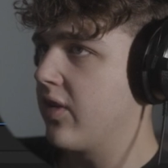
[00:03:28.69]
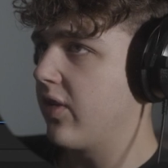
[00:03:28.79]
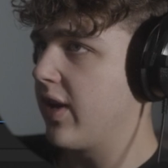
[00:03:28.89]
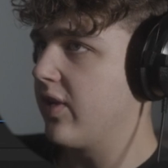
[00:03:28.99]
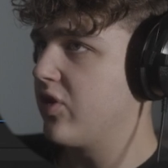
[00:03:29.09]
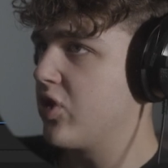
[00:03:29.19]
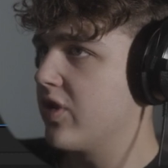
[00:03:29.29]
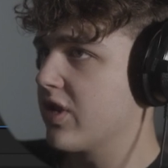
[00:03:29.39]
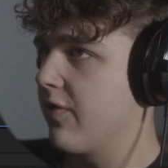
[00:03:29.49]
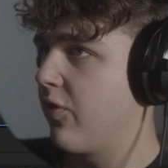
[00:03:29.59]
because I did
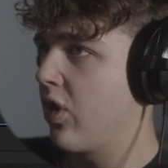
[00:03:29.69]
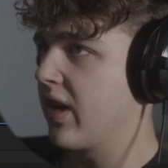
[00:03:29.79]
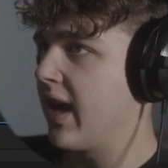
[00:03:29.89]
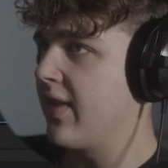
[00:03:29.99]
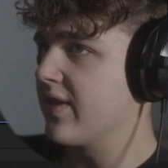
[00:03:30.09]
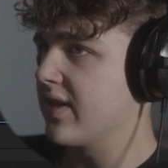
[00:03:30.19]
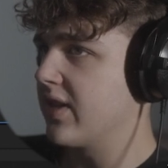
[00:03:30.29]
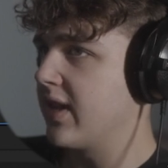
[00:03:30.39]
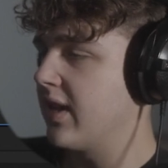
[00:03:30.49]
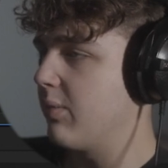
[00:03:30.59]
shoot this in 4K and this
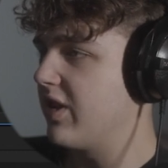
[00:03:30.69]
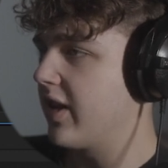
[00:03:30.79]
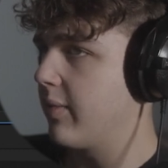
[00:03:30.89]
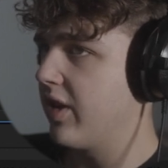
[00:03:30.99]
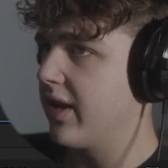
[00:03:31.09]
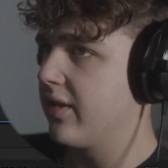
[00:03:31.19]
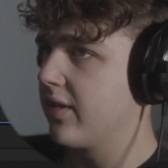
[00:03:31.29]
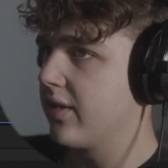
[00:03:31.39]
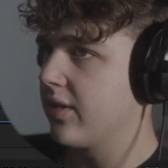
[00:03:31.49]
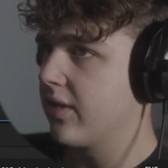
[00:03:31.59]
is a 1080p
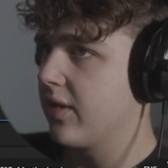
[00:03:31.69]
timeline.